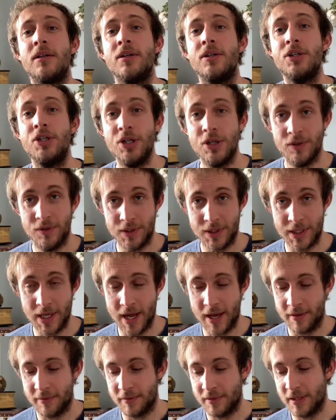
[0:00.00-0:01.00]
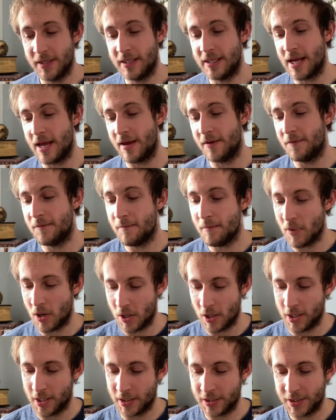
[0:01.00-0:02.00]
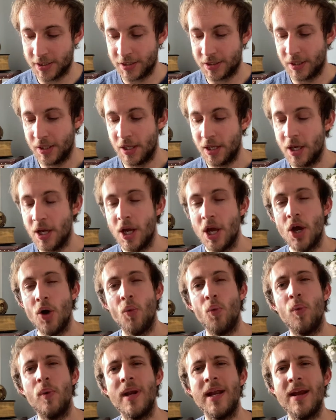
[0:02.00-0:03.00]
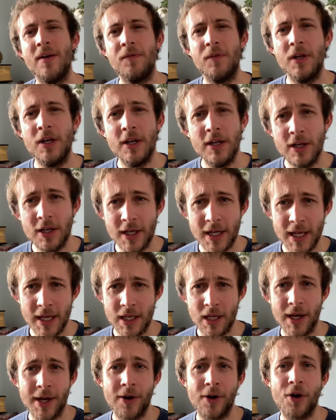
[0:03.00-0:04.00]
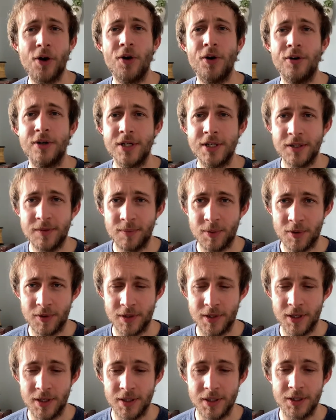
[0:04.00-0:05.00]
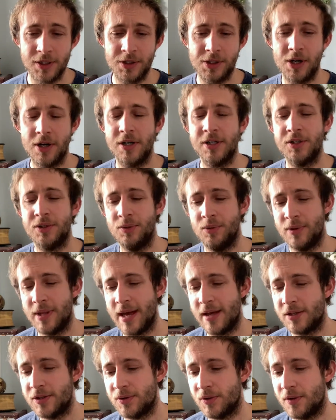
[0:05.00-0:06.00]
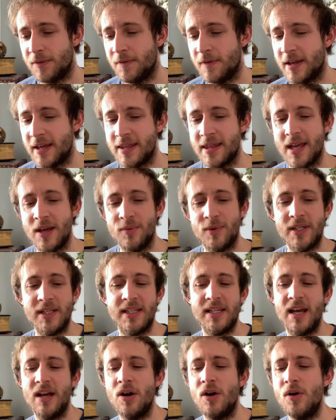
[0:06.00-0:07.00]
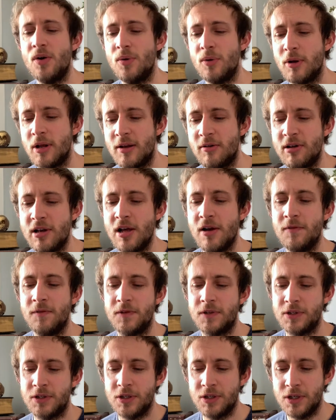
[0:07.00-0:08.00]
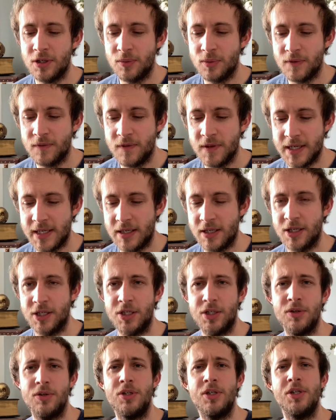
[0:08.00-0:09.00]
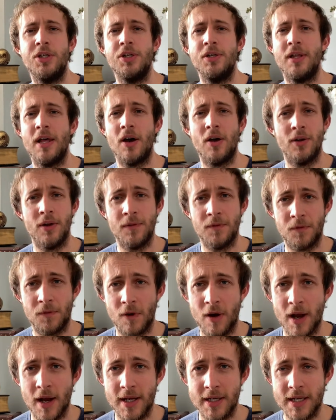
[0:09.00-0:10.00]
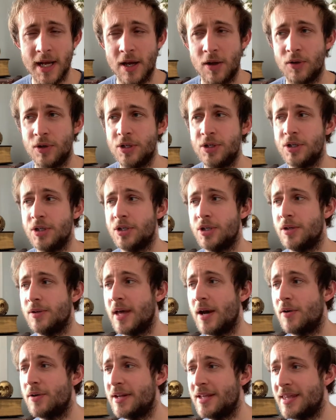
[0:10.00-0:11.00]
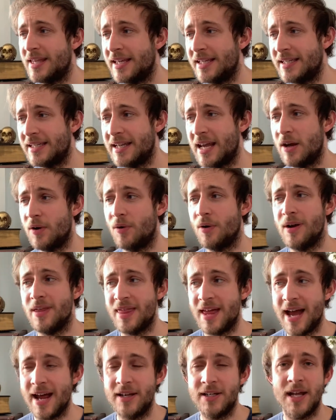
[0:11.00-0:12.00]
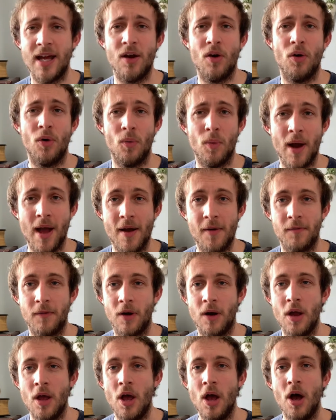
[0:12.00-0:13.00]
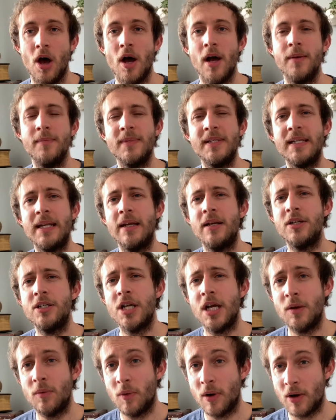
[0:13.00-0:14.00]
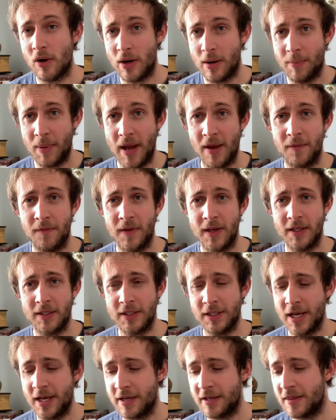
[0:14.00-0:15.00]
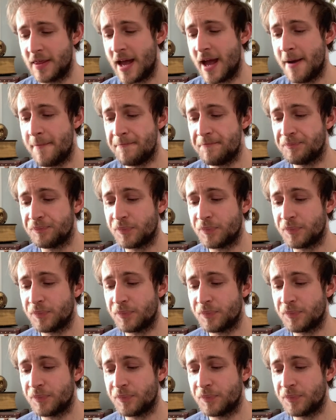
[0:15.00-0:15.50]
Tuesday, the day of Mars. Whenever you look at your correspondence charts and all that sort of thing, they would say, oh, well, love's to do with Venus. You should do that on a Friday, or you should do that on a this day or a that day or whatever. I'm saying don't worry about things like that,